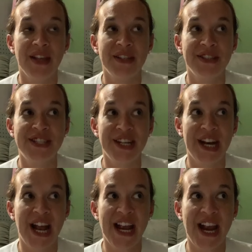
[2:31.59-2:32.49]
did
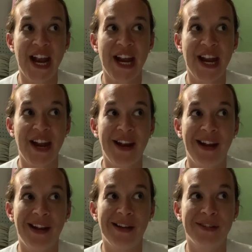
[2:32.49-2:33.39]
I
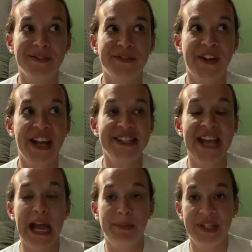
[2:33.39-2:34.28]
find
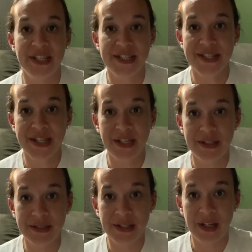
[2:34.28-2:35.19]
happiness
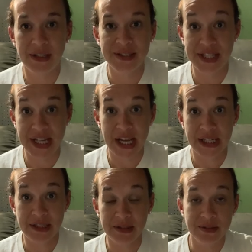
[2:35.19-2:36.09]

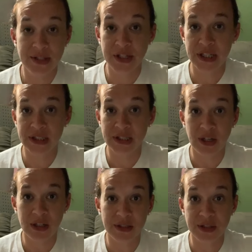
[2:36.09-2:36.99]
today during
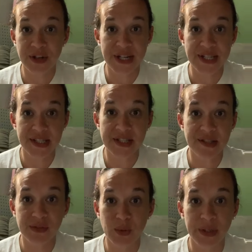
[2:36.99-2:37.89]
all the craziness
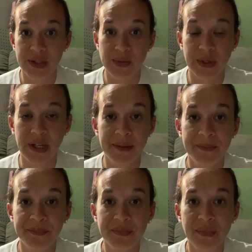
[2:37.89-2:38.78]
of 2020?
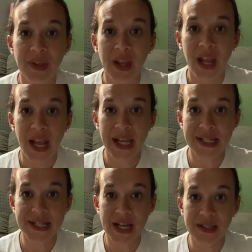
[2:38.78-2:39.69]

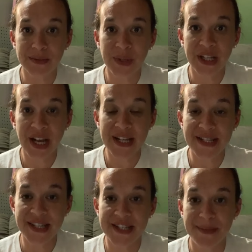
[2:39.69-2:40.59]
And what I
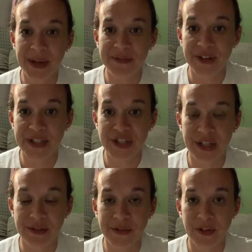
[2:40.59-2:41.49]
said to my friend
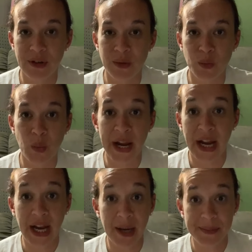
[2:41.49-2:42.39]
Jennifer
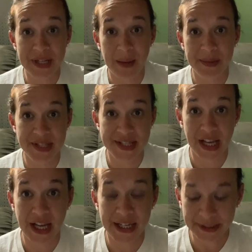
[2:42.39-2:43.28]
way up top in the
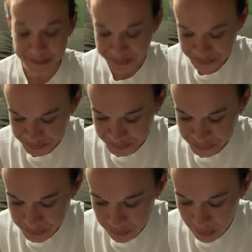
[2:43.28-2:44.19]
sky
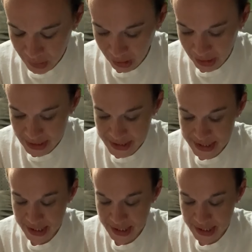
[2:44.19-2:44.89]
is,